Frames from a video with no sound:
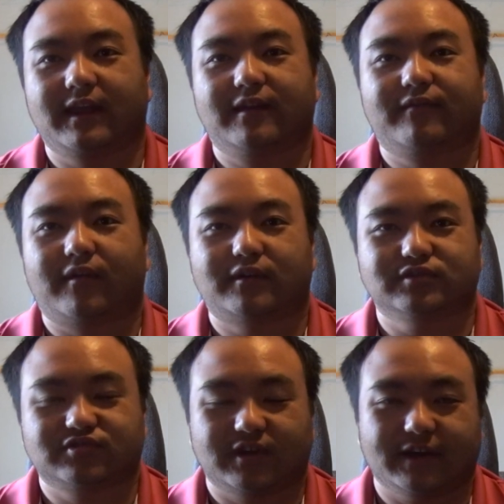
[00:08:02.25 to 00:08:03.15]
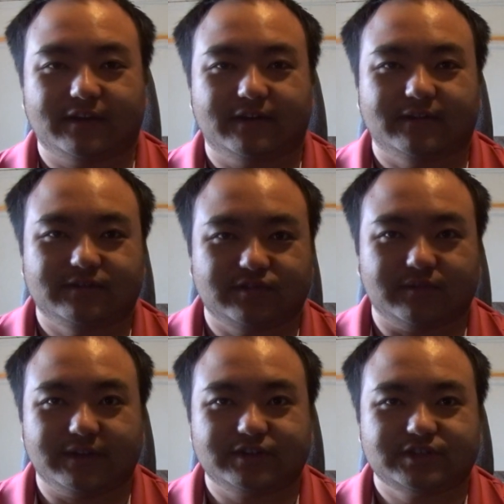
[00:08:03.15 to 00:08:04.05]
AFRs you're trying to
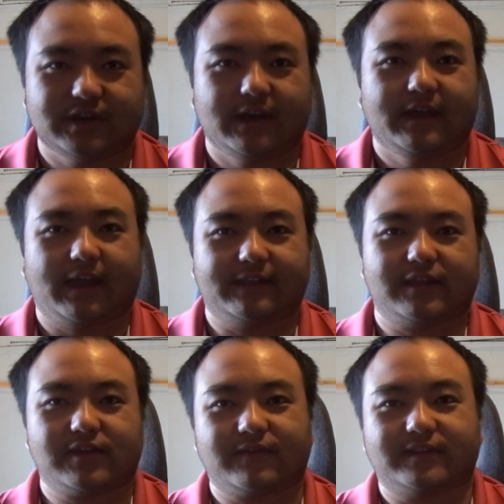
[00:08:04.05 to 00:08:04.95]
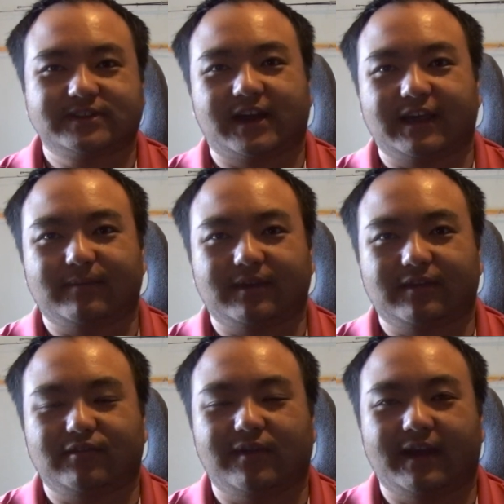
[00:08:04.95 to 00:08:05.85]
reach, and then you have the timing
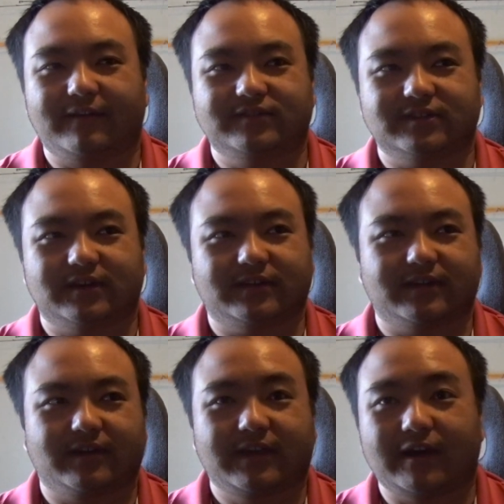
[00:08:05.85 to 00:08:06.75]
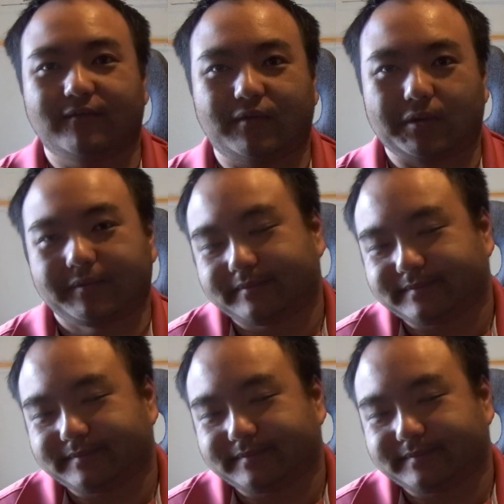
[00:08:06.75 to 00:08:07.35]
you have to account for,